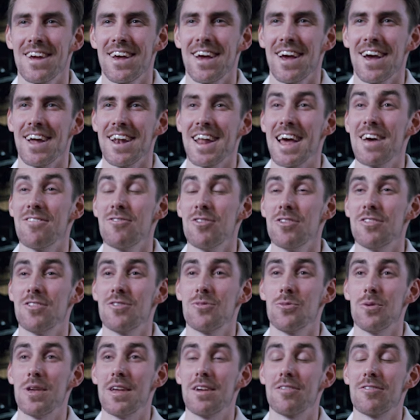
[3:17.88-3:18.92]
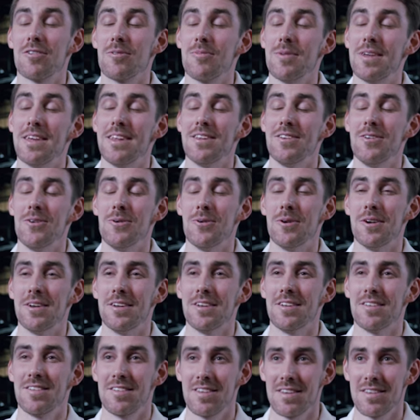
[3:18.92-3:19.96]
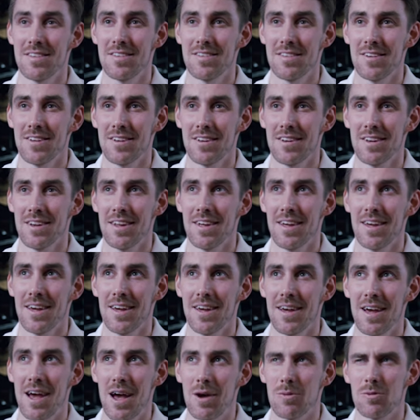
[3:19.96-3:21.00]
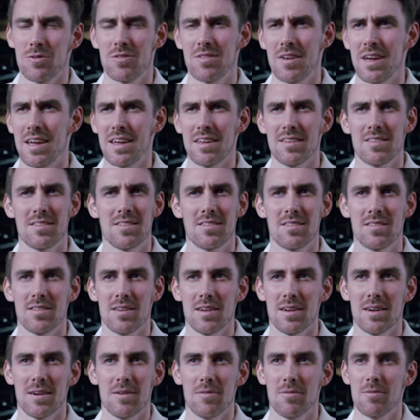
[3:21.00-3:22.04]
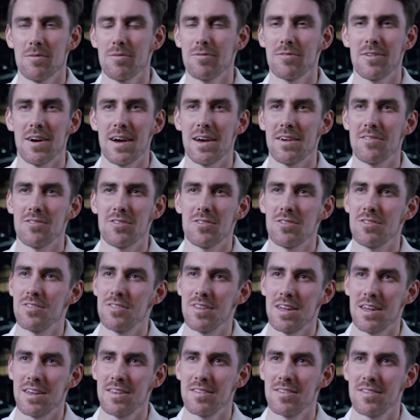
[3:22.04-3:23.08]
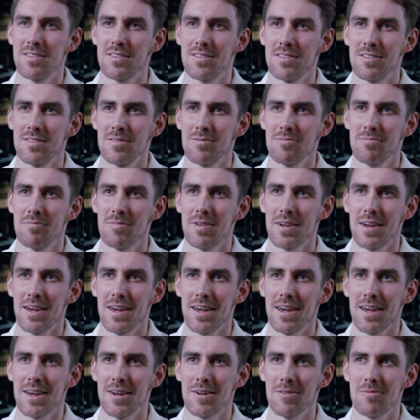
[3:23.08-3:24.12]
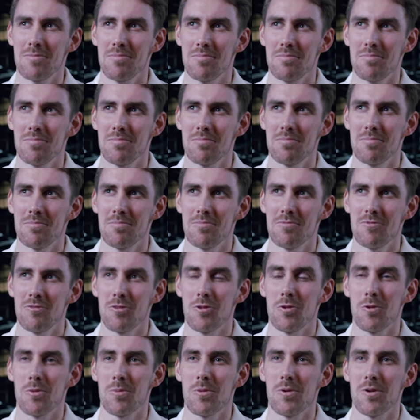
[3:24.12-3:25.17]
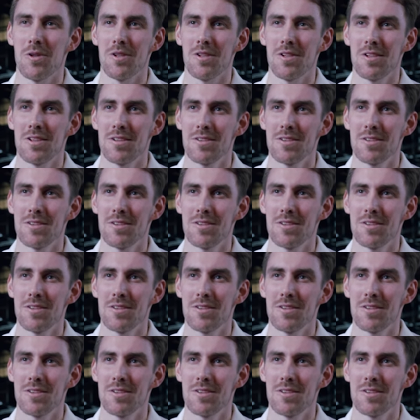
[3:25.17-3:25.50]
An average week for me during the season, I would say, is 5 to 6 floorball